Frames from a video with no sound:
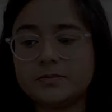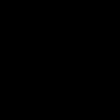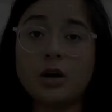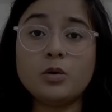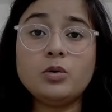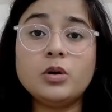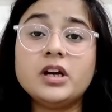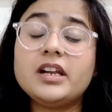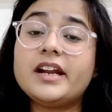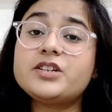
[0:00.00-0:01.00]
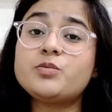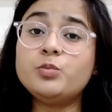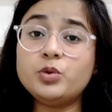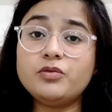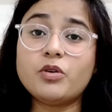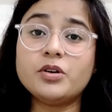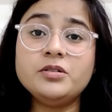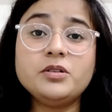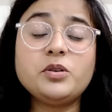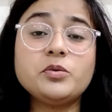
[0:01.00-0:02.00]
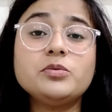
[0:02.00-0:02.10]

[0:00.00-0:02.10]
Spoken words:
Now let's move on